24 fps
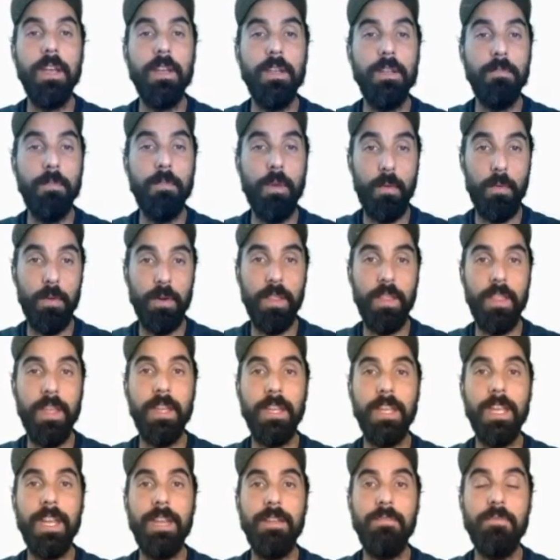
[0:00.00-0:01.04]
you might want to
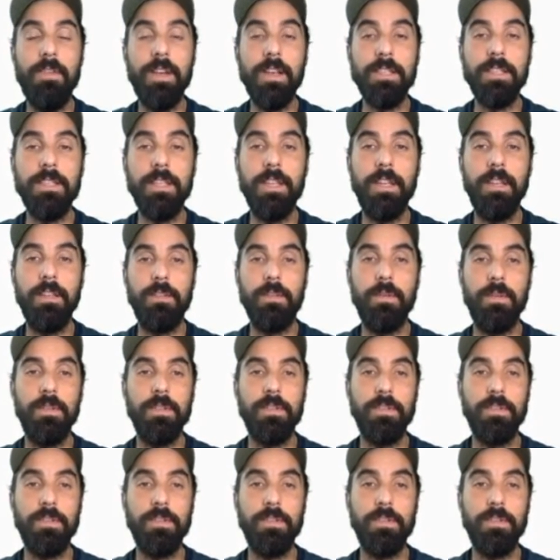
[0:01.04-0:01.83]
then get invested into it.